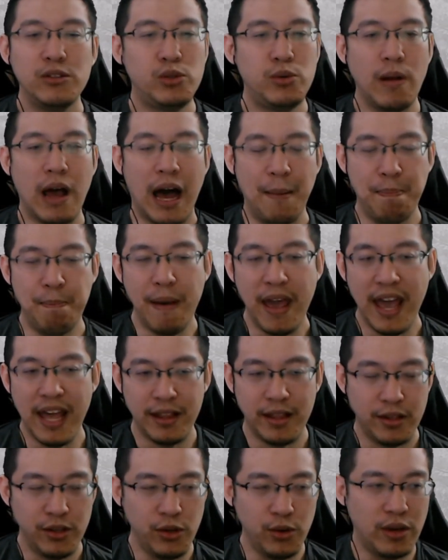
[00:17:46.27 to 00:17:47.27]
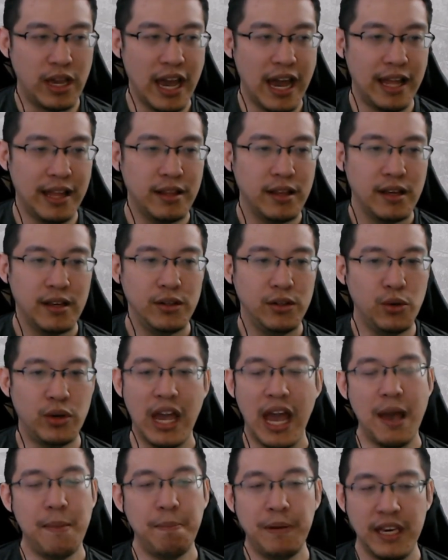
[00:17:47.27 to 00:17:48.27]
a man, you get
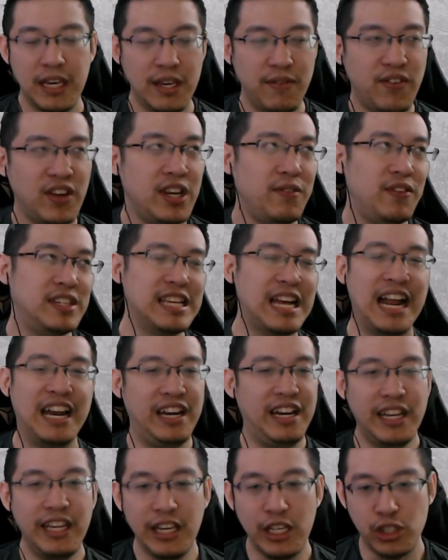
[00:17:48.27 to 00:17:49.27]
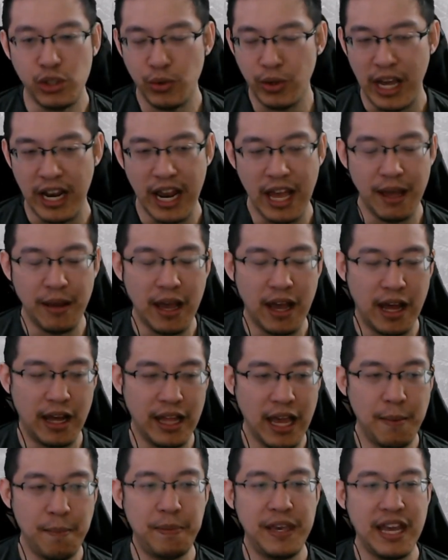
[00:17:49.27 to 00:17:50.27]
MP. Even if it's Unleashed, you get
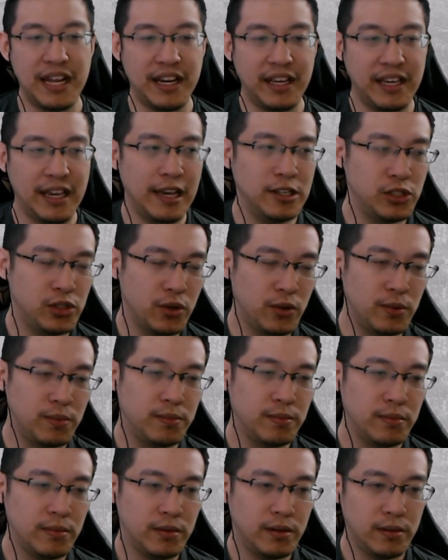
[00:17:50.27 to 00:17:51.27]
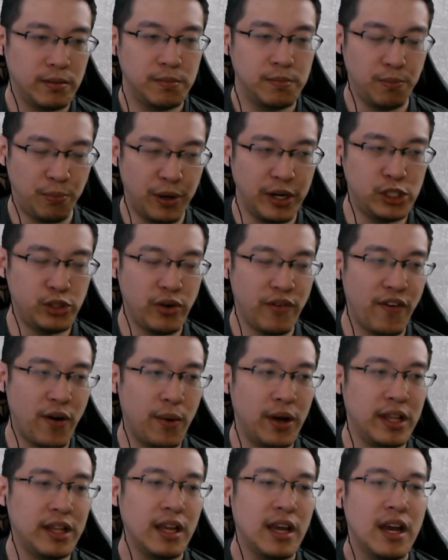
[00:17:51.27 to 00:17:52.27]
MP and the gauge. So pretty
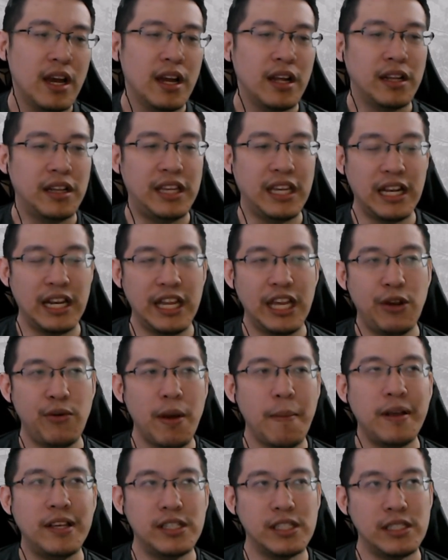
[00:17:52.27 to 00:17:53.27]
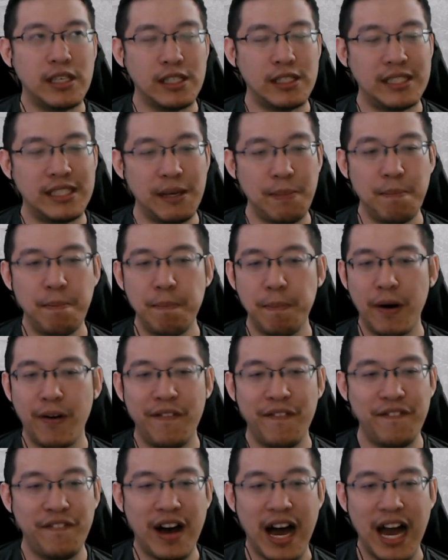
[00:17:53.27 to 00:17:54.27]
straightforward. Delirium is just a simple
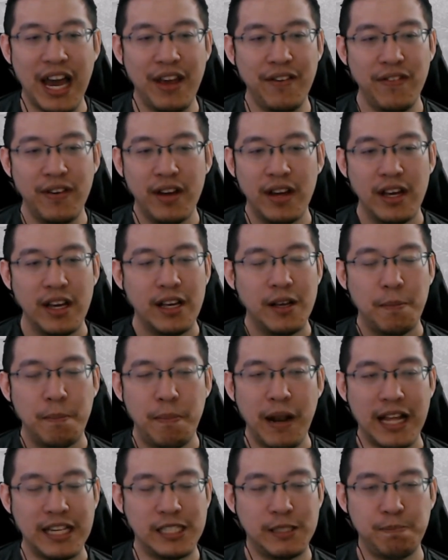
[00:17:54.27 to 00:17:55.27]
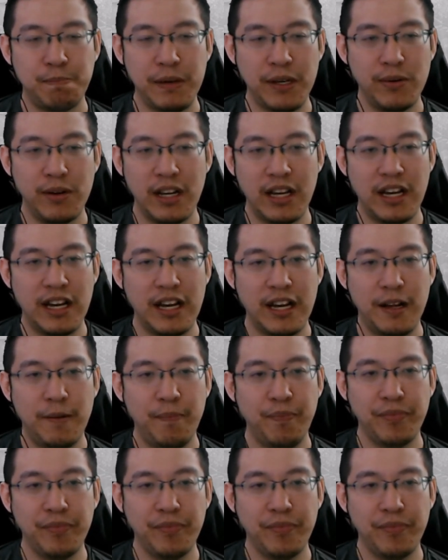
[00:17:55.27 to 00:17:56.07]
5 Blood Spiller